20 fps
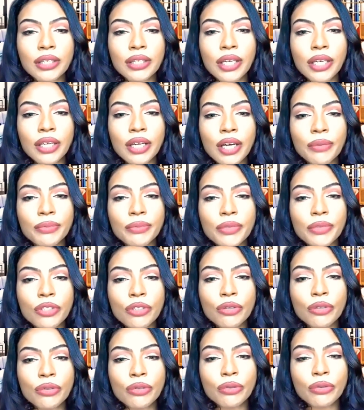they come
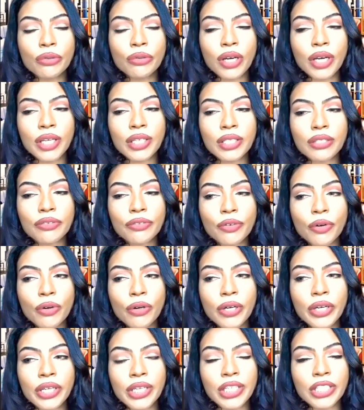to us
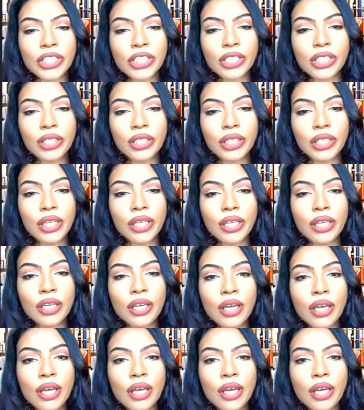for initially,